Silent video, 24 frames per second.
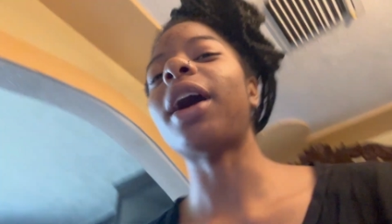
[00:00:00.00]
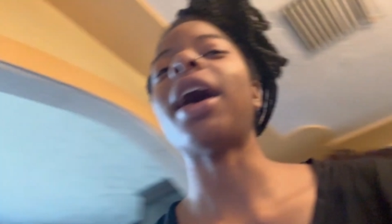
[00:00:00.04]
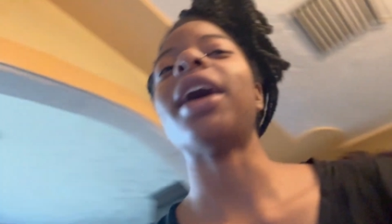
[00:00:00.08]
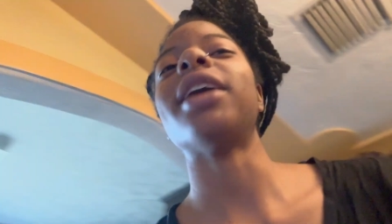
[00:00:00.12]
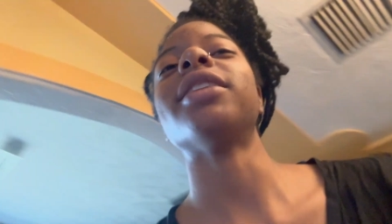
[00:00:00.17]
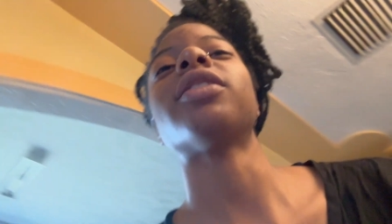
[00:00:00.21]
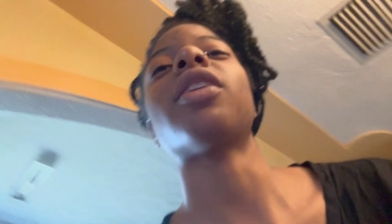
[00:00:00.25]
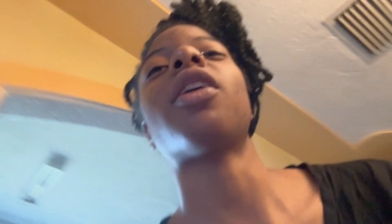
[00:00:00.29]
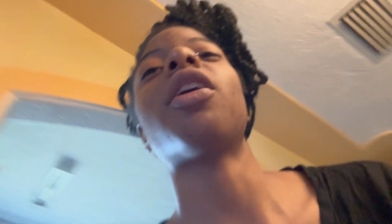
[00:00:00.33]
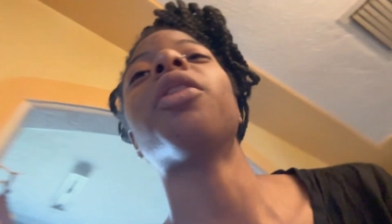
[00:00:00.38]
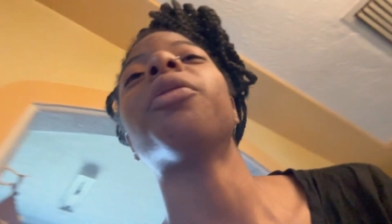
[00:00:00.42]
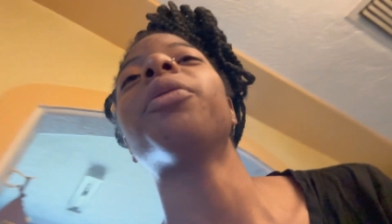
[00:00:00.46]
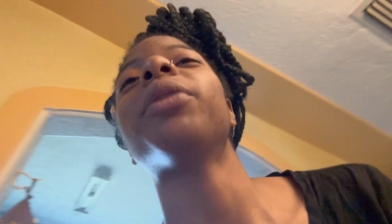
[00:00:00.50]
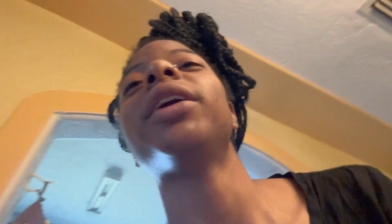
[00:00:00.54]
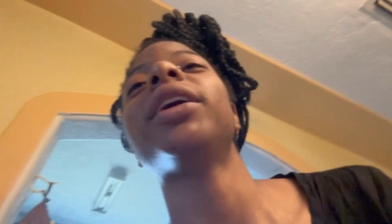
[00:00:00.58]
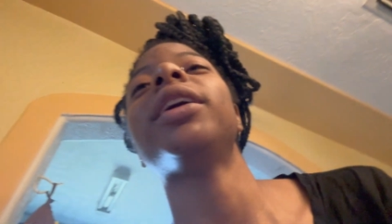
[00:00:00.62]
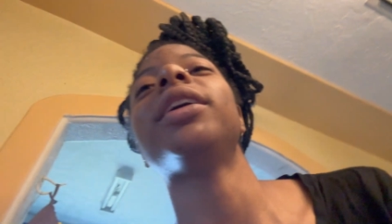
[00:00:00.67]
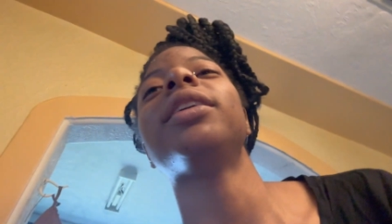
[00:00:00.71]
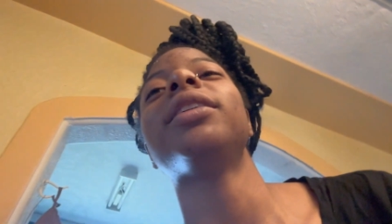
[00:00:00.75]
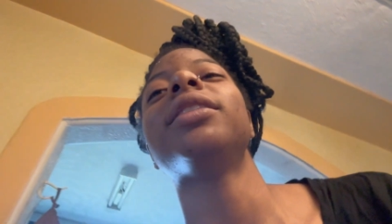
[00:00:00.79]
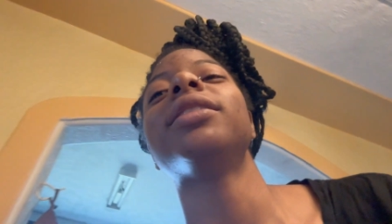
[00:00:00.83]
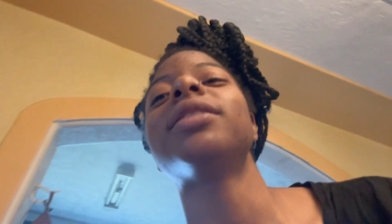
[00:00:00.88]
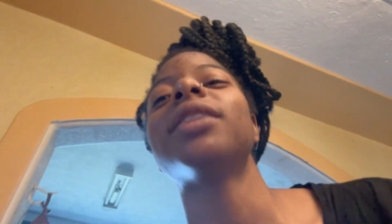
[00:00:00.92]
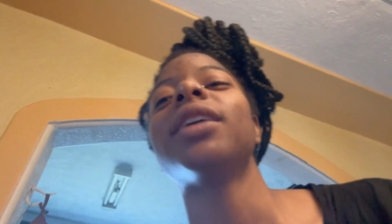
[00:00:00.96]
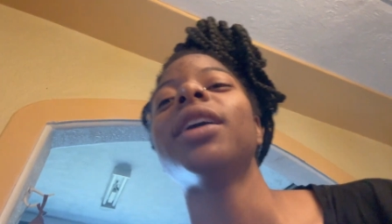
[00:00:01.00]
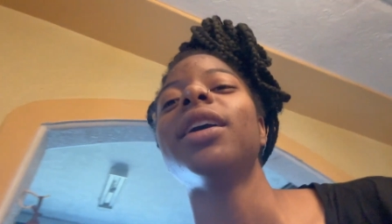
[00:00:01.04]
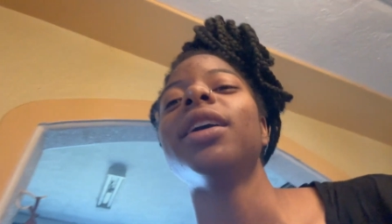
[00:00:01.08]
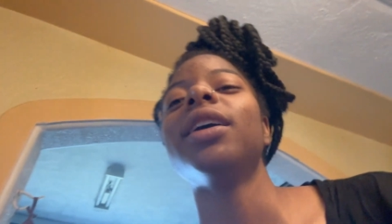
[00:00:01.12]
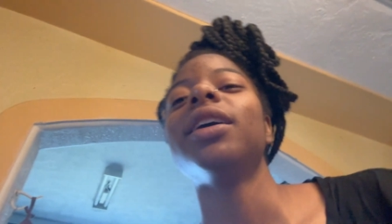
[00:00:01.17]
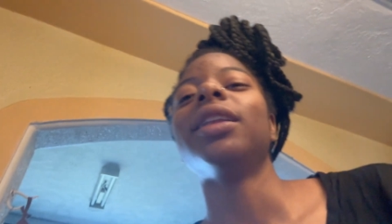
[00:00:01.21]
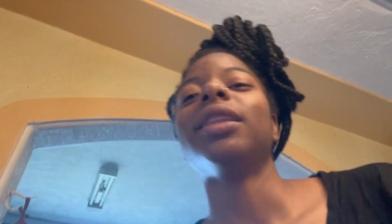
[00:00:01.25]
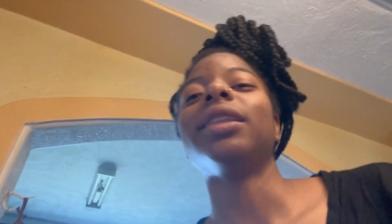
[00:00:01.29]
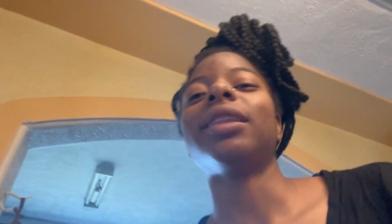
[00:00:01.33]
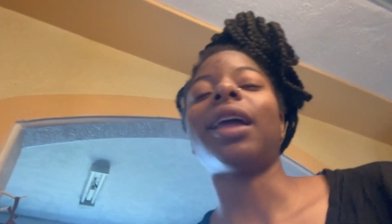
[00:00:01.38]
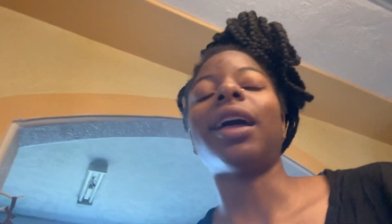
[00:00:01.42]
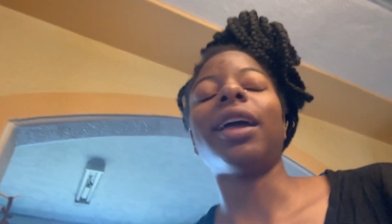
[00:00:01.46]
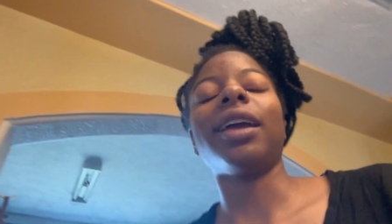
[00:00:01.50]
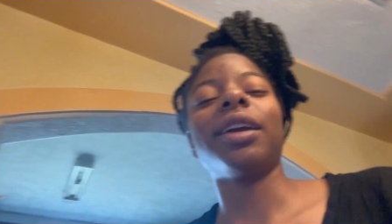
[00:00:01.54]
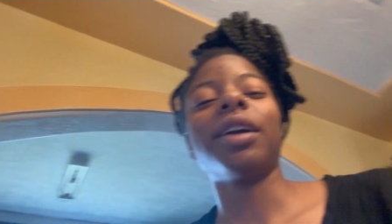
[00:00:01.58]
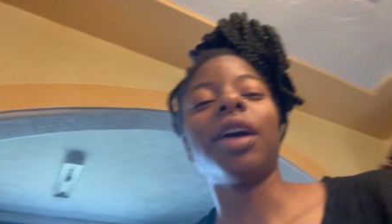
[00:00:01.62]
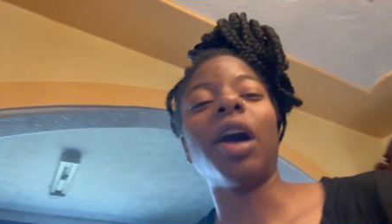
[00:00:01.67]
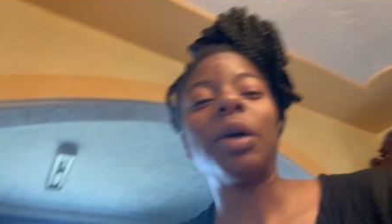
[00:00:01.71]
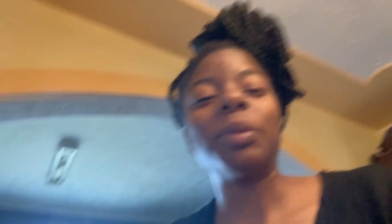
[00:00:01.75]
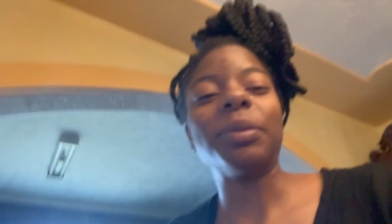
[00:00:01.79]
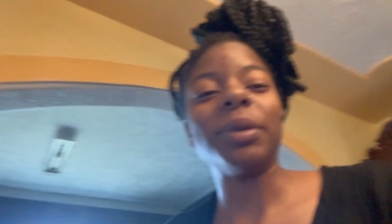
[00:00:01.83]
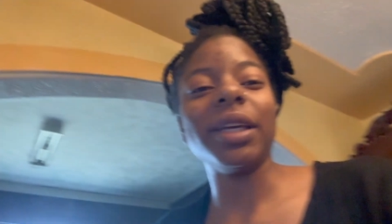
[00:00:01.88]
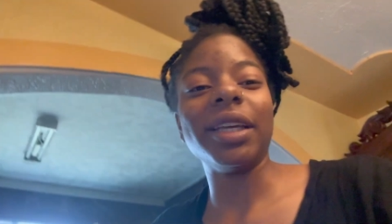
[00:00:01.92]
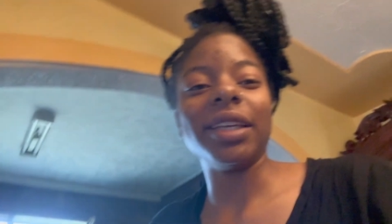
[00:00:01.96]
As always, like,
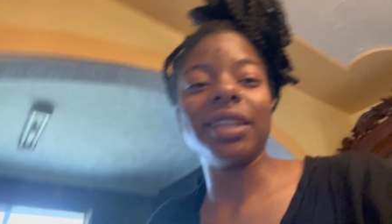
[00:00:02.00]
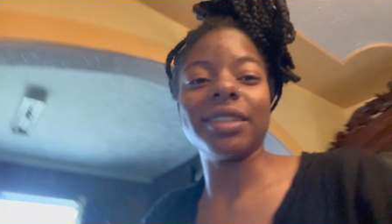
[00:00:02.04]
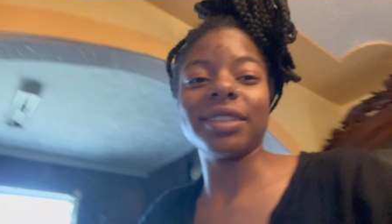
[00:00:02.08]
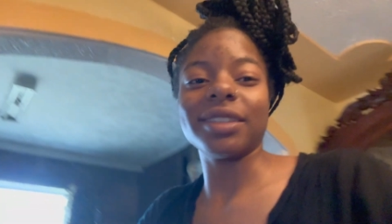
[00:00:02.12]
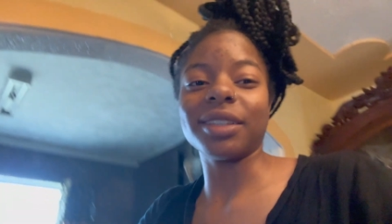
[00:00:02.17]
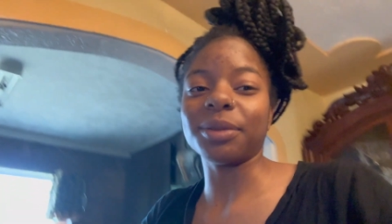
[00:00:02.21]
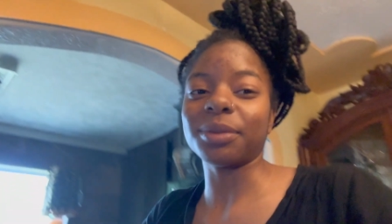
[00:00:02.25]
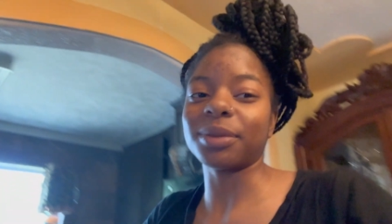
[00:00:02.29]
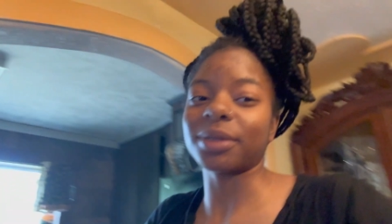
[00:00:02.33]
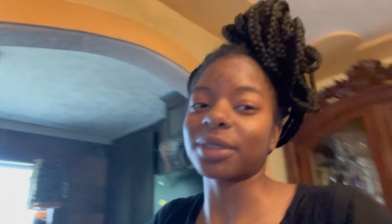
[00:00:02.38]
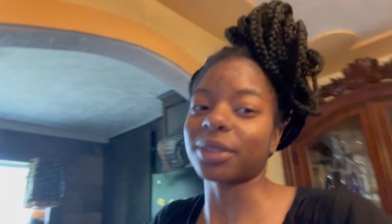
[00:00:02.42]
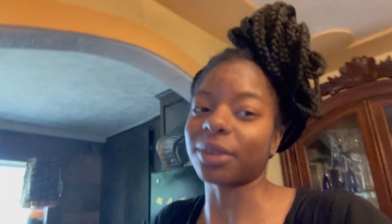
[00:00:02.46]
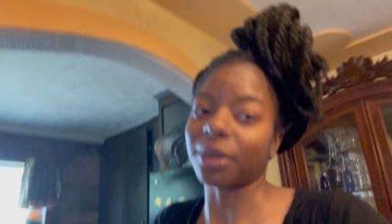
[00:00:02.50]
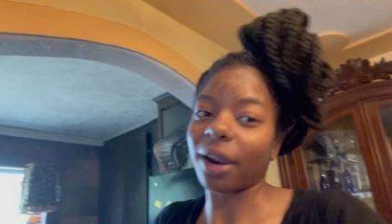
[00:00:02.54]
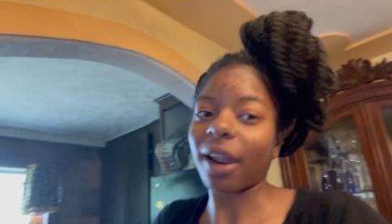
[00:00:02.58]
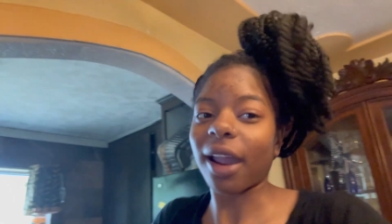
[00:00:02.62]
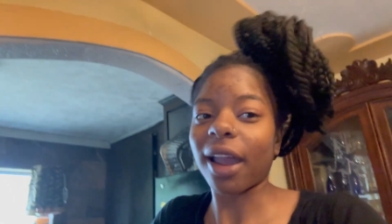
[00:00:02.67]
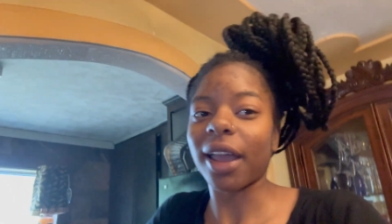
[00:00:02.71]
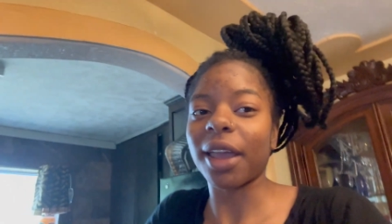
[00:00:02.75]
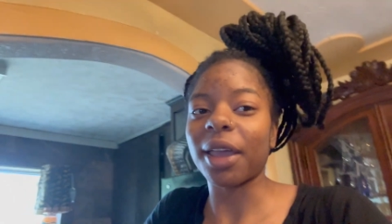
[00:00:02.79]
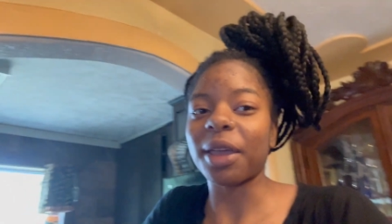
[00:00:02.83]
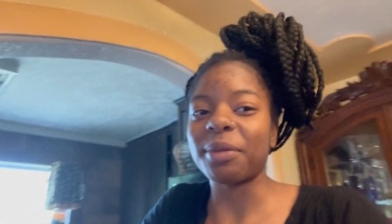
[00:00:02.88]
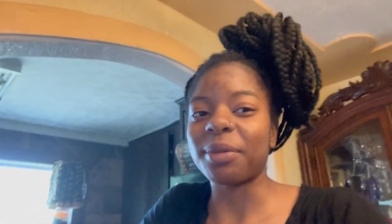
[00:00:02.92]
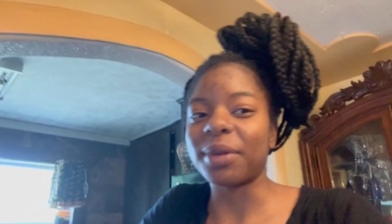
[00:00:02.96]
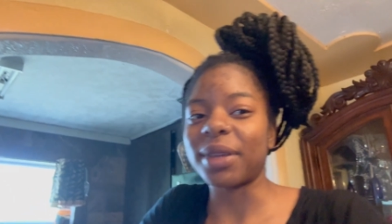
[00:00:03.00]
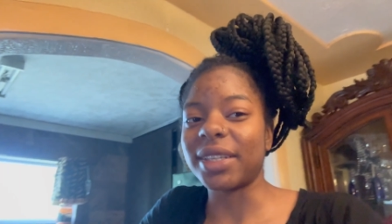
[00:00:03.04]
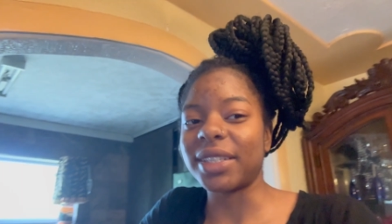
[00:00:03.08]
comment, and subscribe,